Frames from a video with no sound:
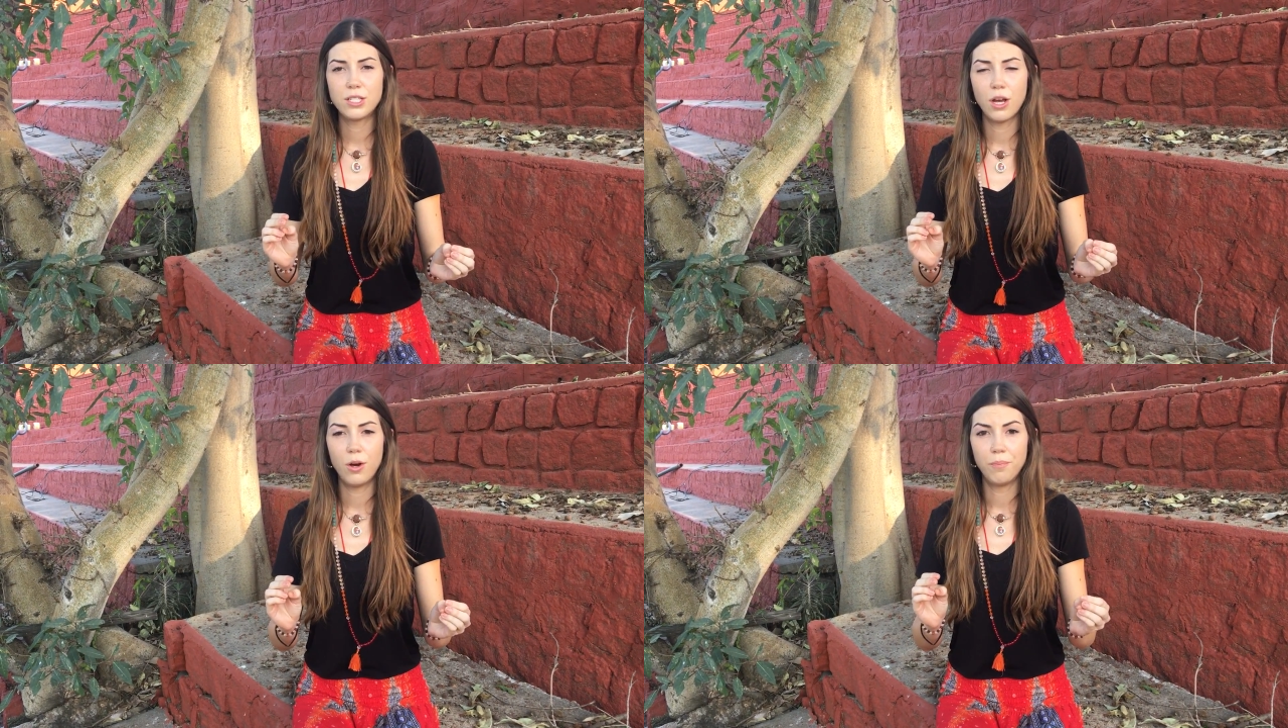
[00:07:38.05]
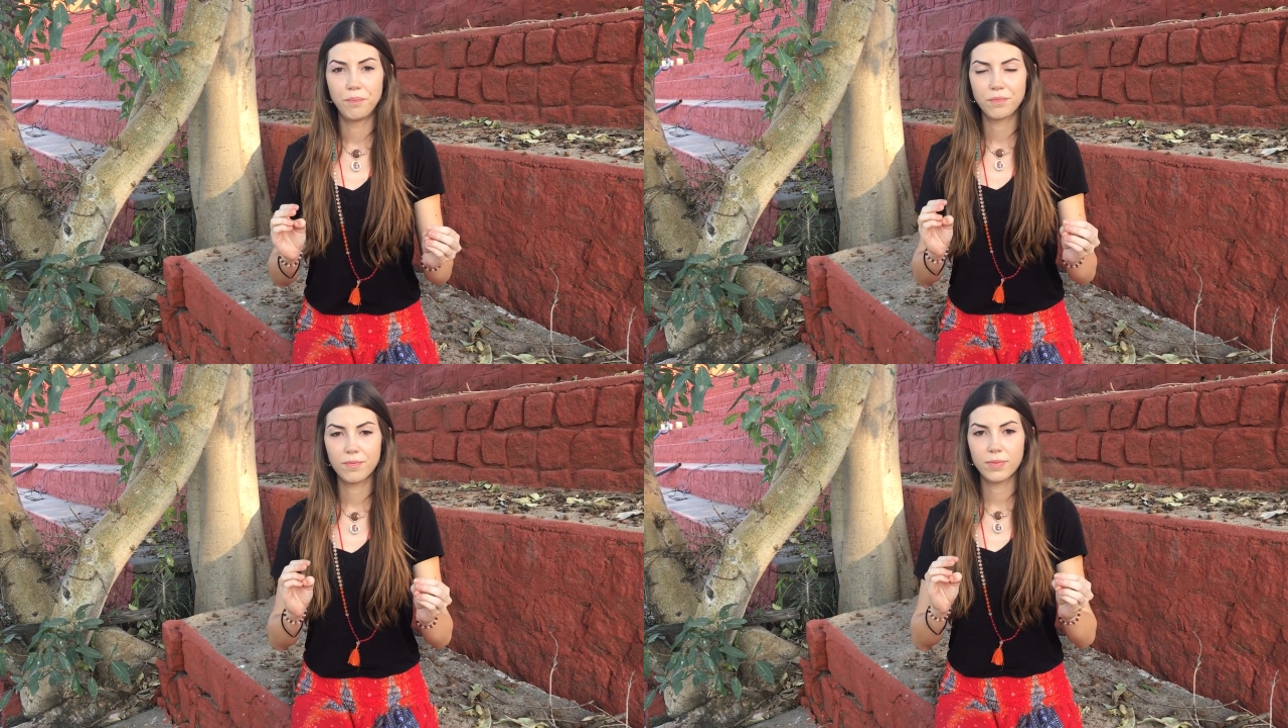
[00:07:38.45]
So
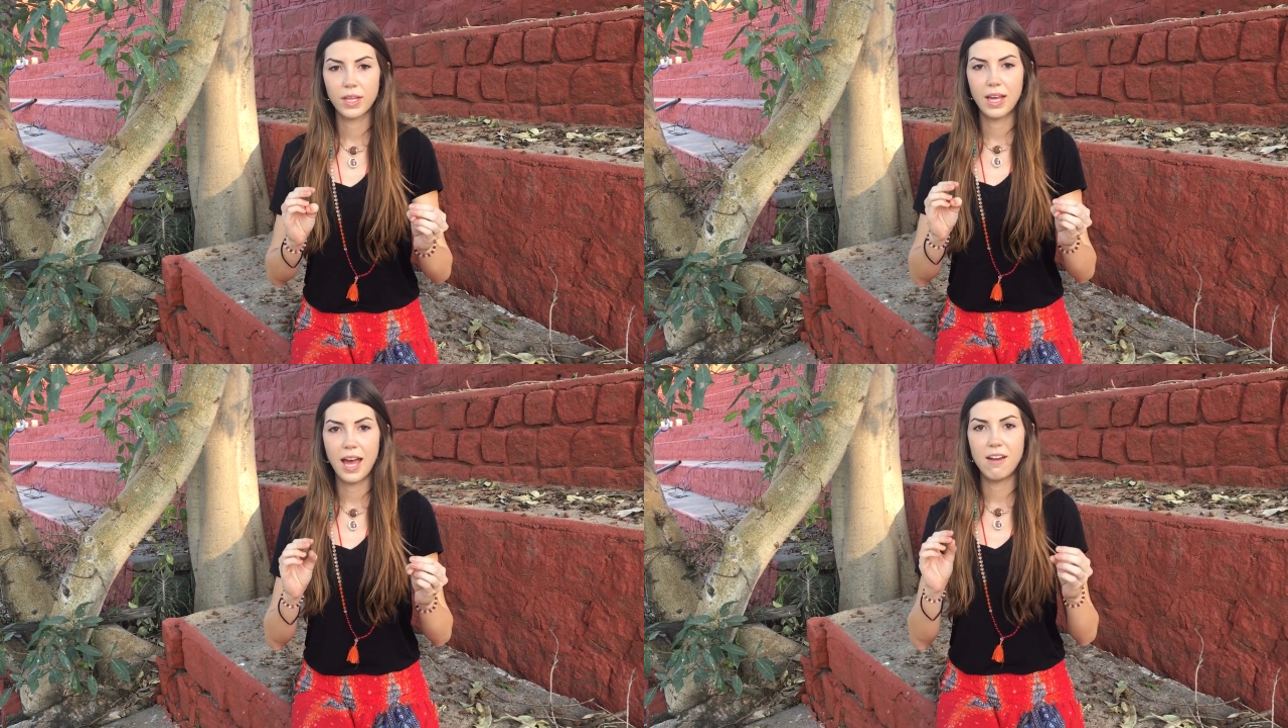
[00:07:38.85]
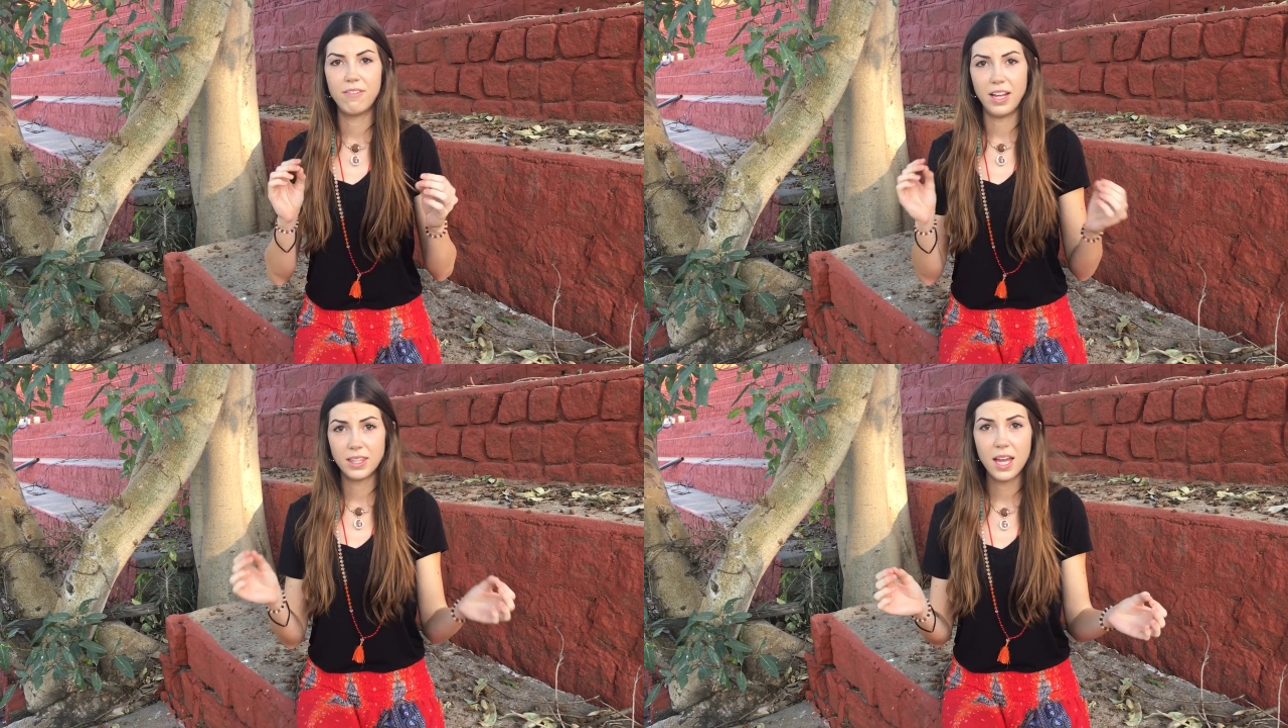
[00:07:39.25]

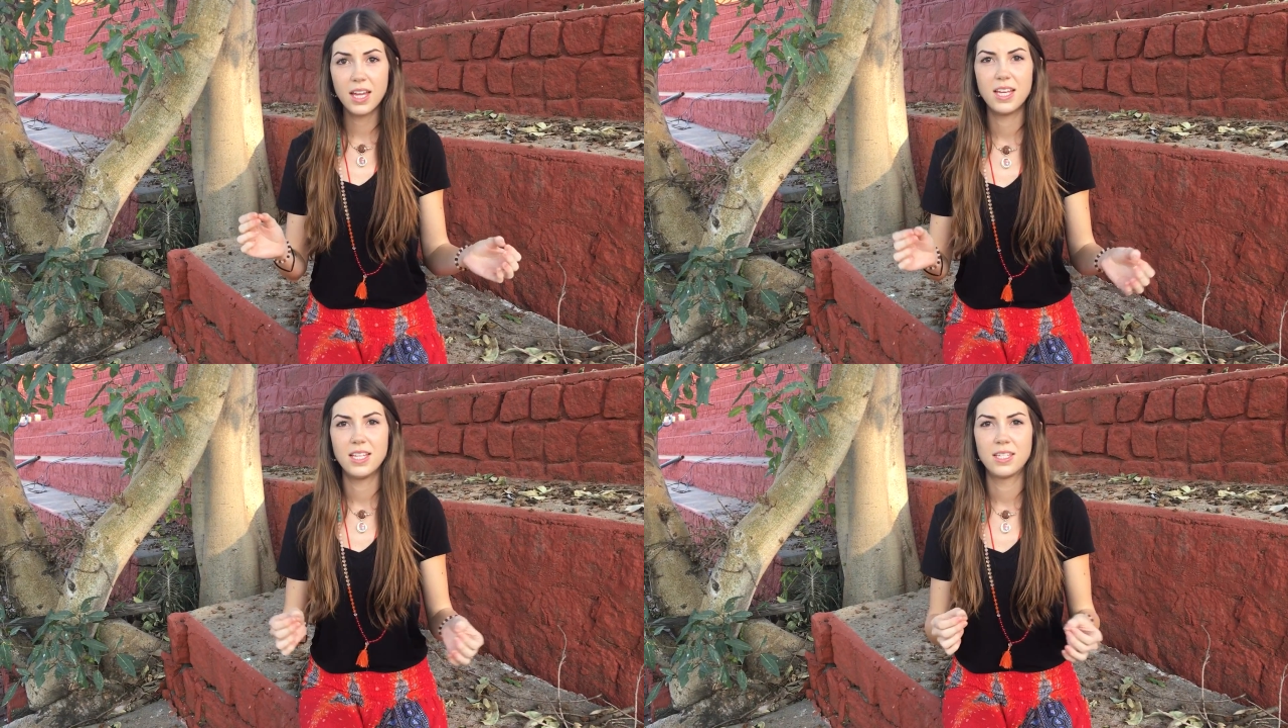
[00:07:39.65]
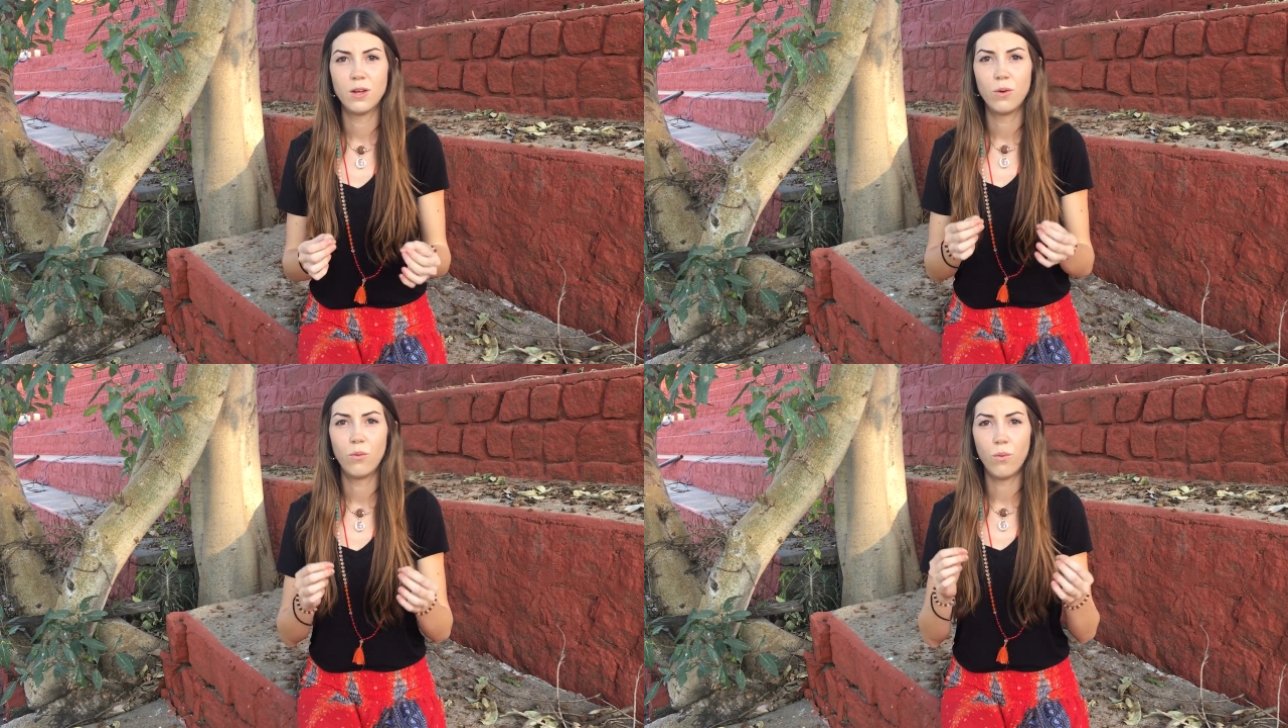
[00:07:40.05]
Advaita is
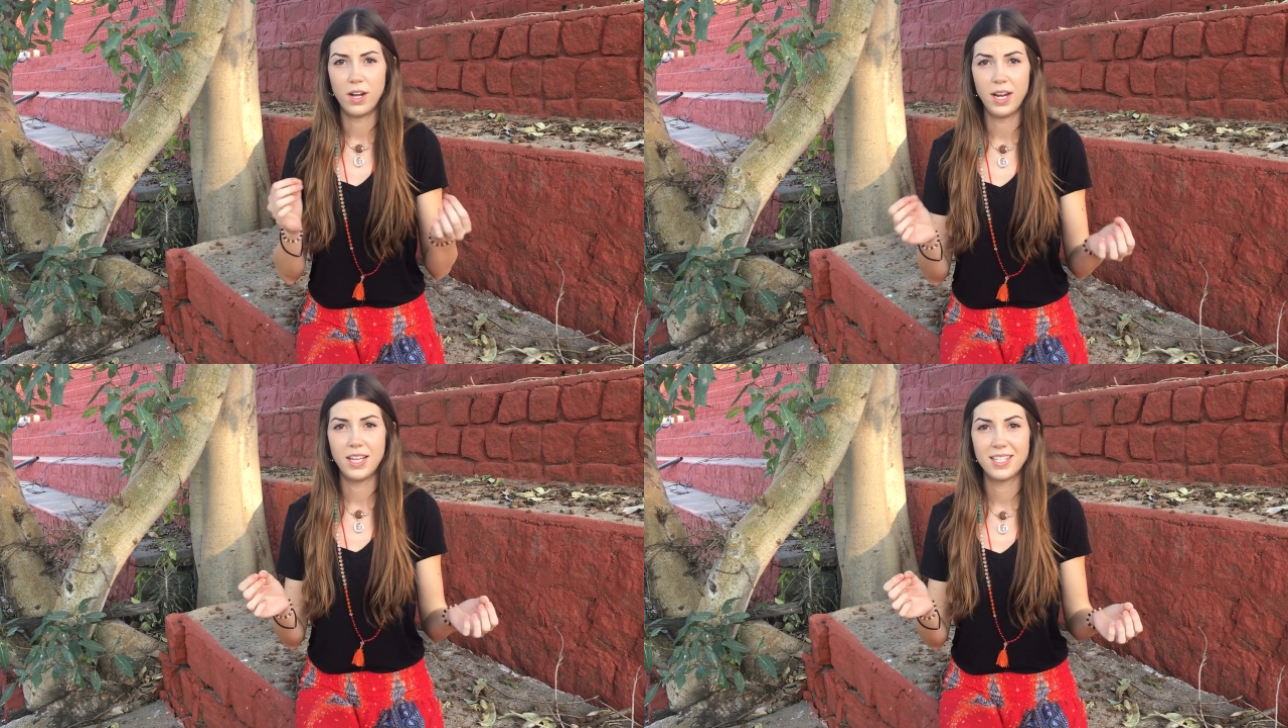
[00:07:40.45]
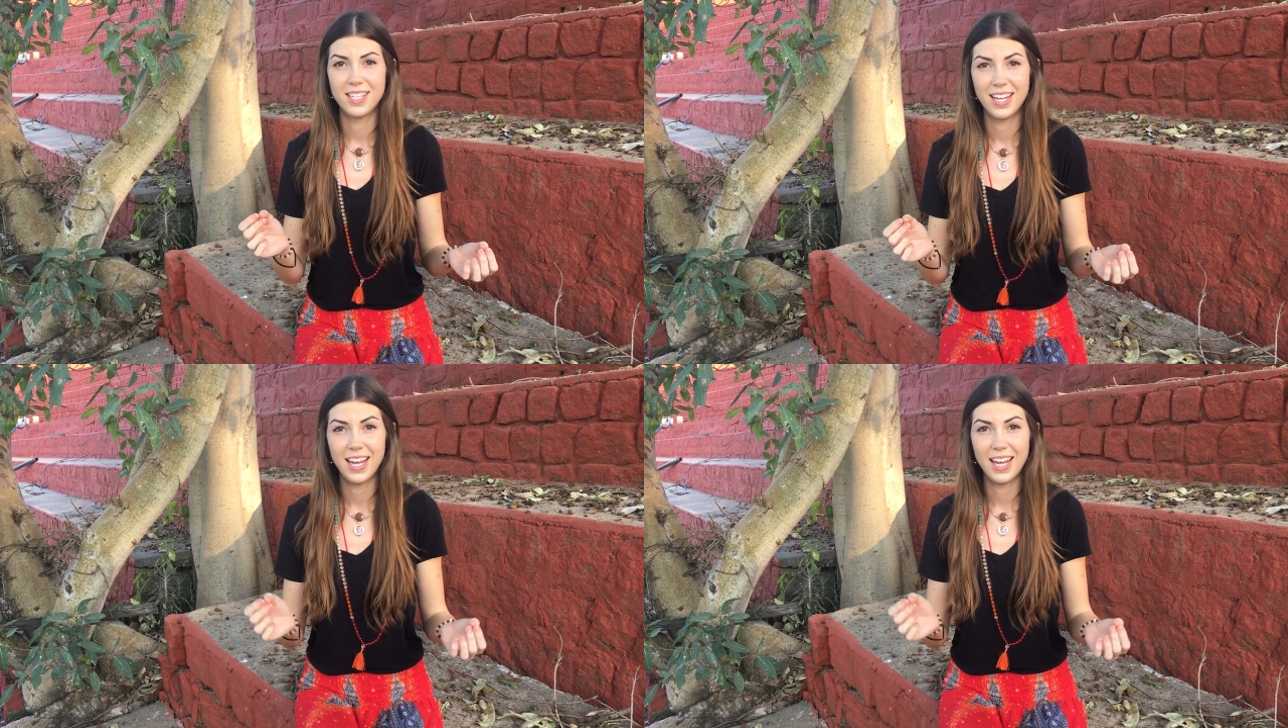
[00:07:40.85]
oneness.